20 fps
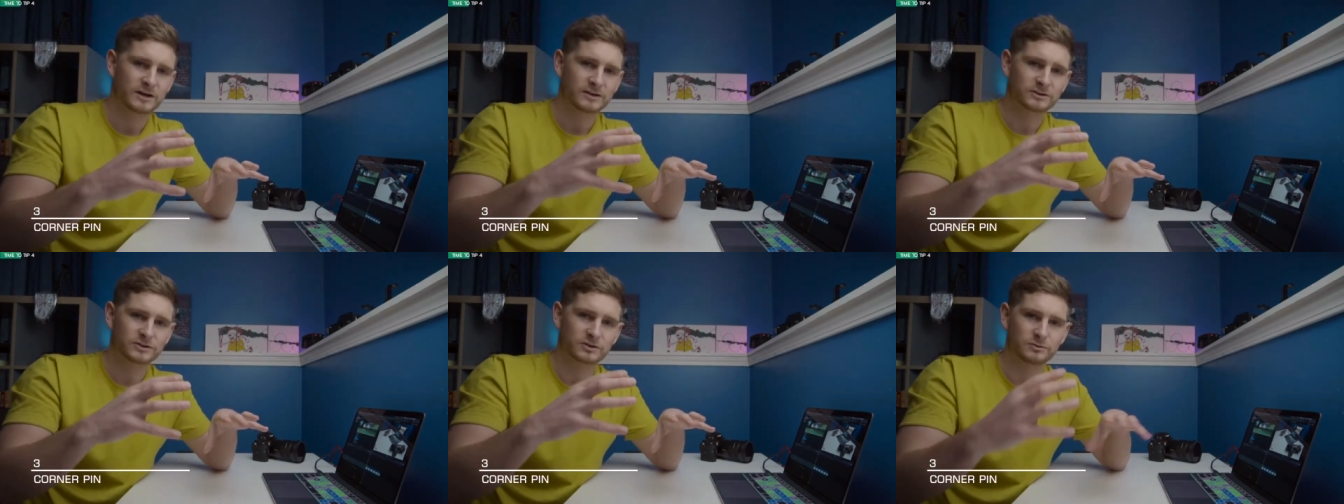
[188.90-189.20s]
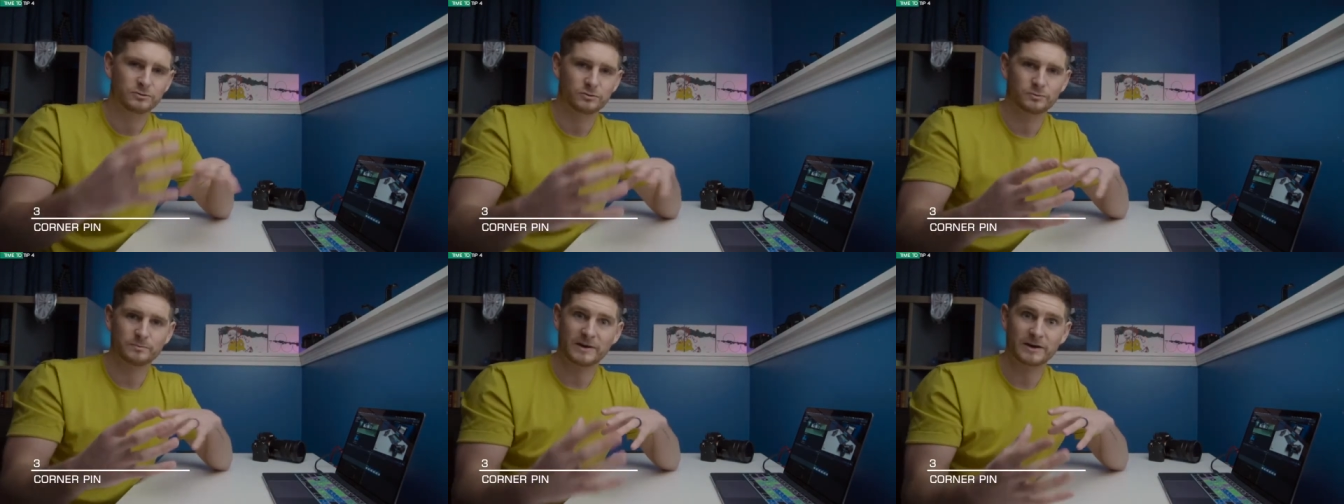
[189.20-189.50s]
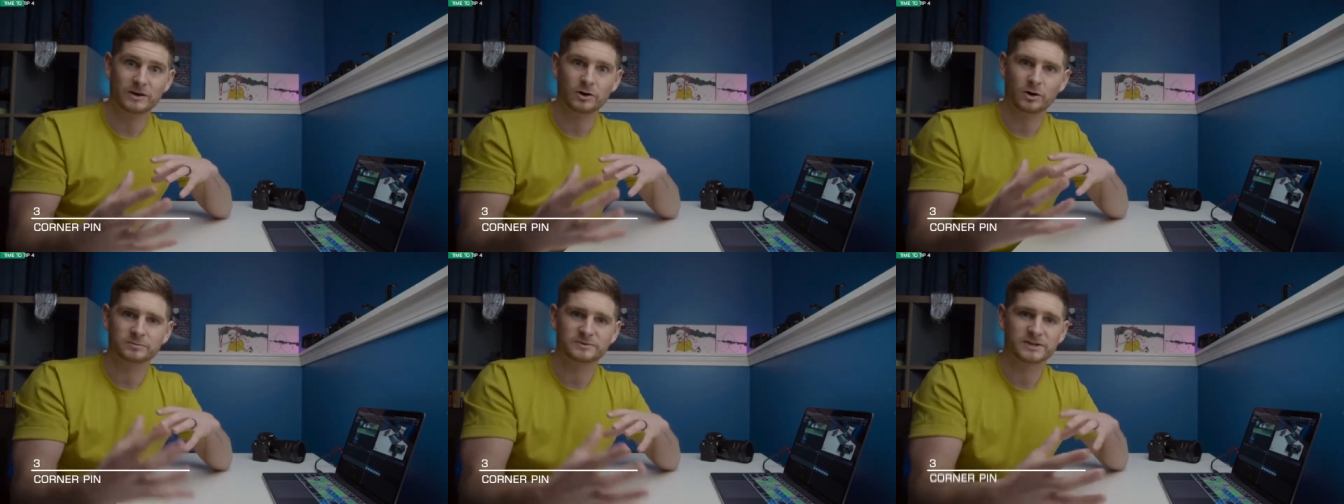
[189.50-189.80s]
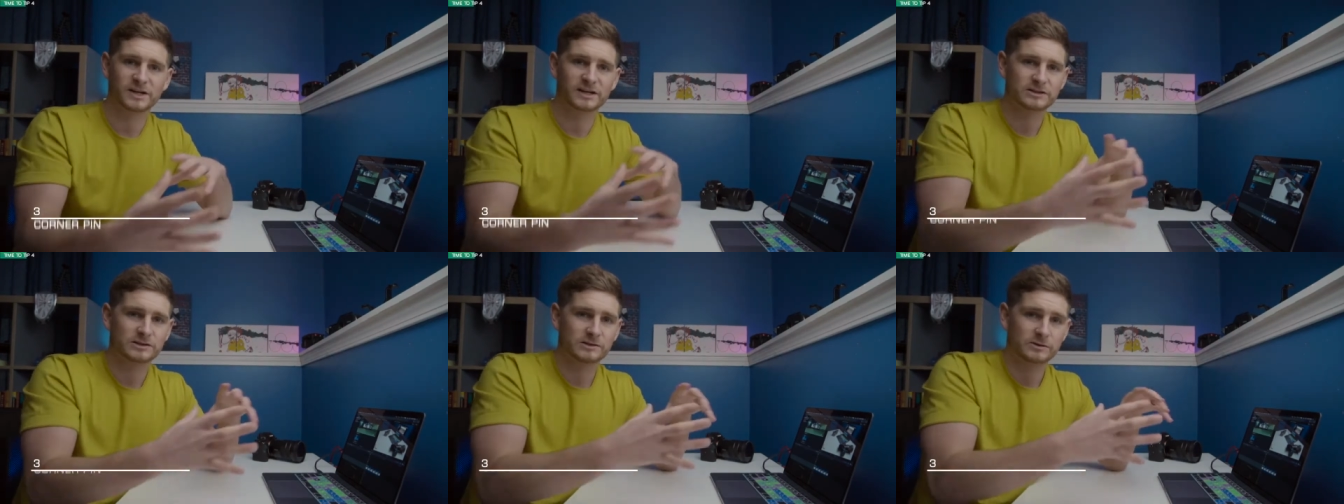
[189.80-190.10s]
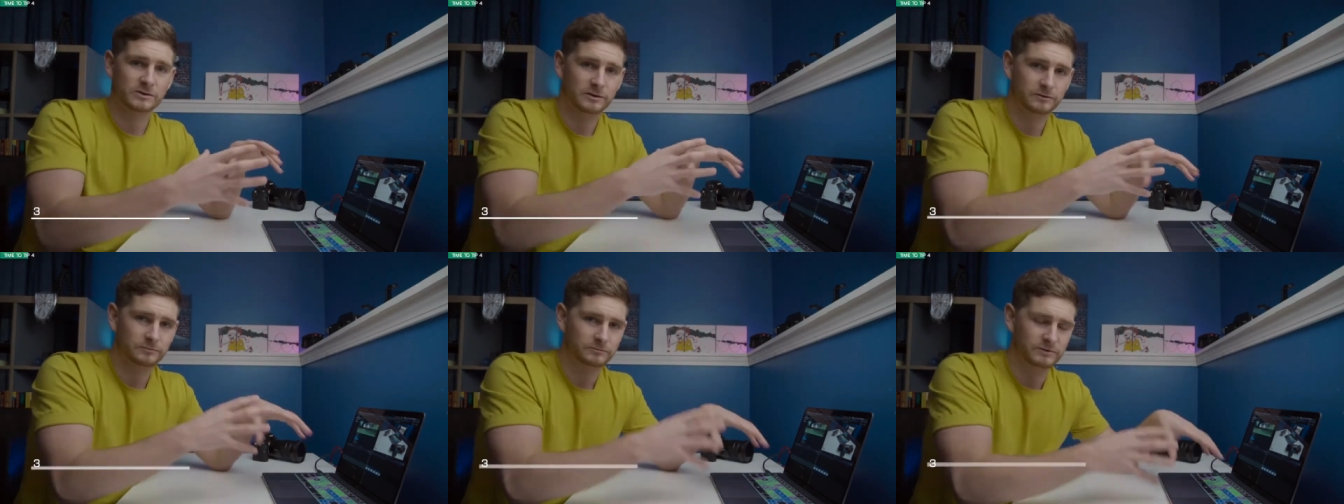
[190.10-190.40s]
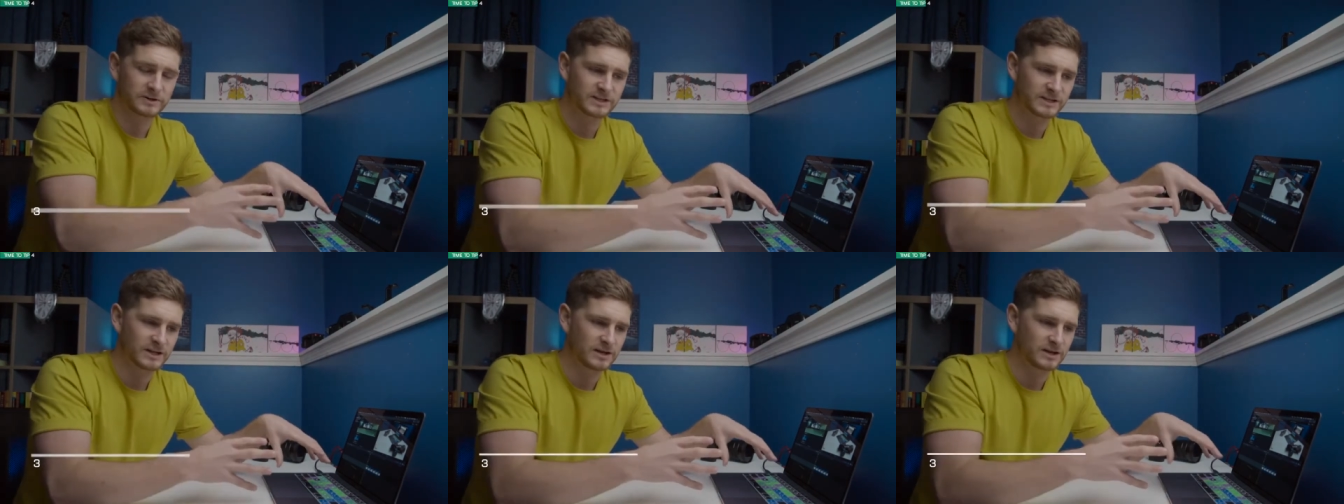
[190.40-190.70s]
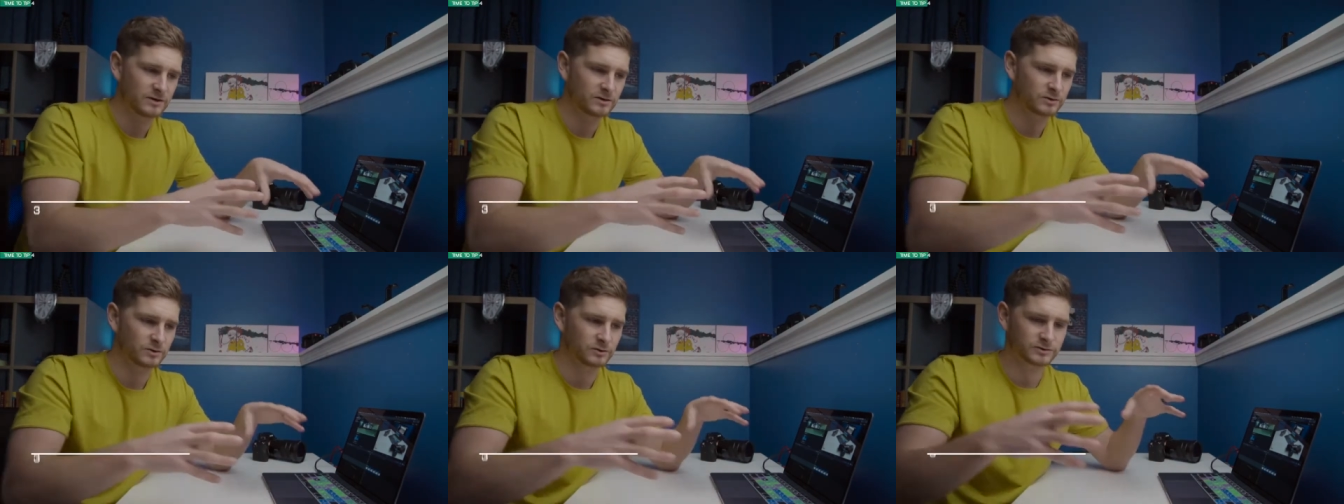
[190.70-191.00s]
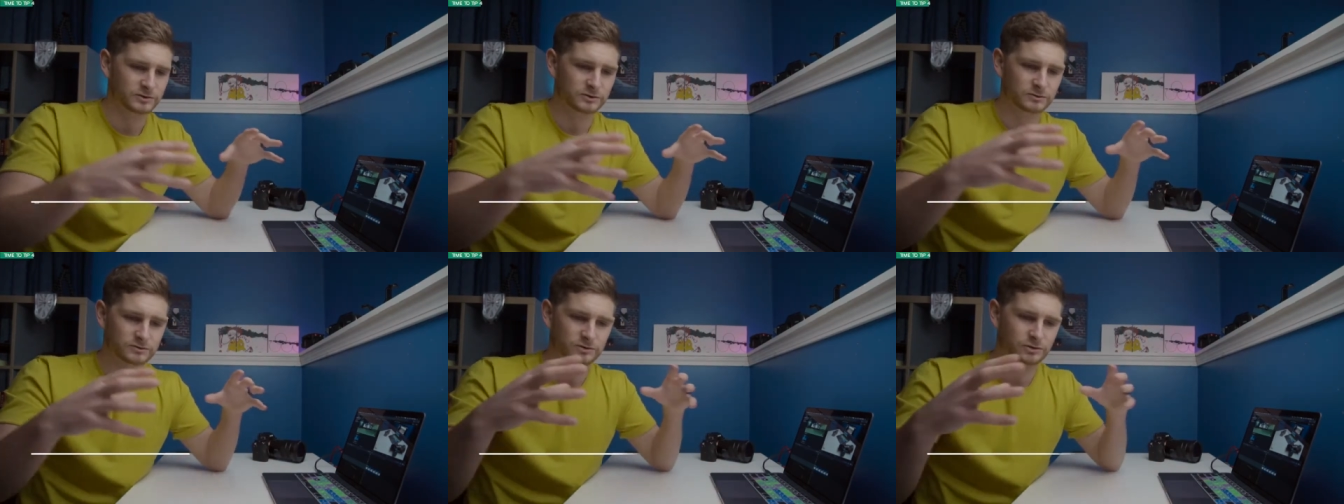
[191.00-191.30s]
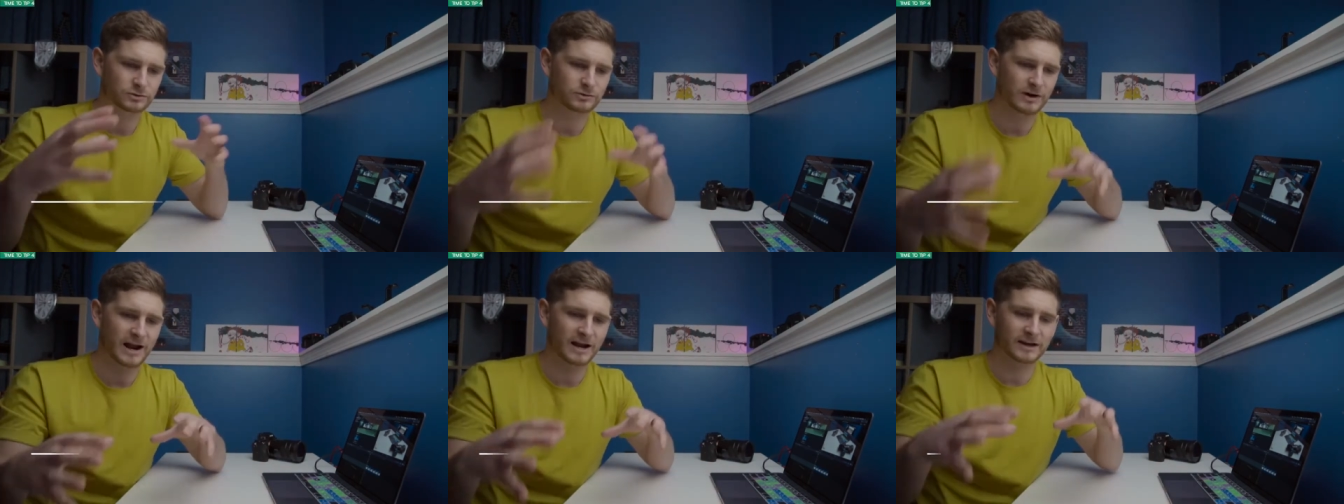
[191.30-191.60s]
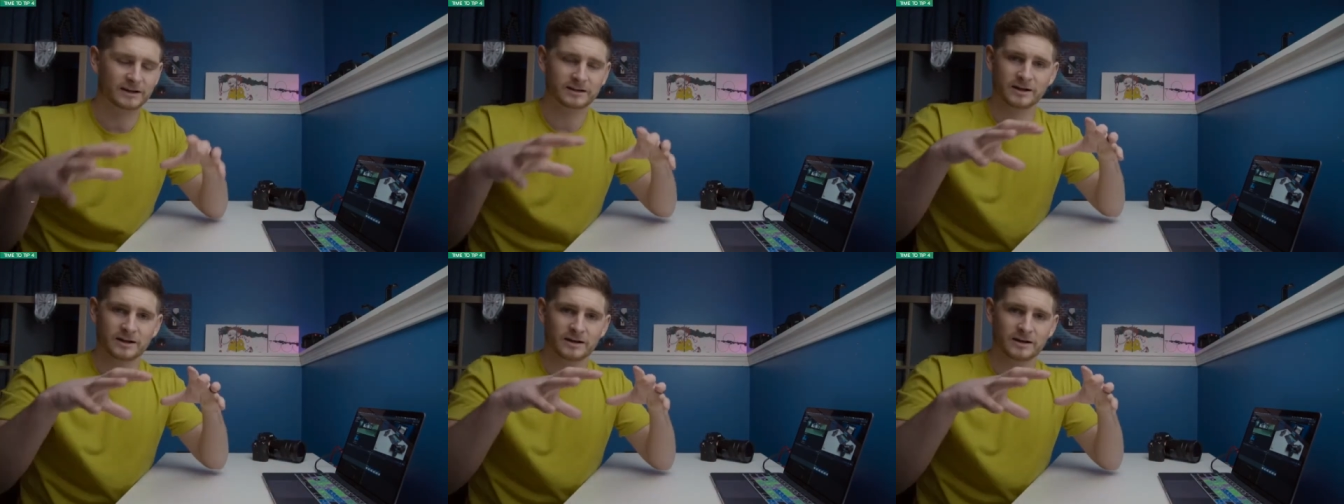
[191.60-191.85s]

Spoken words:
to make objects look 3D or to track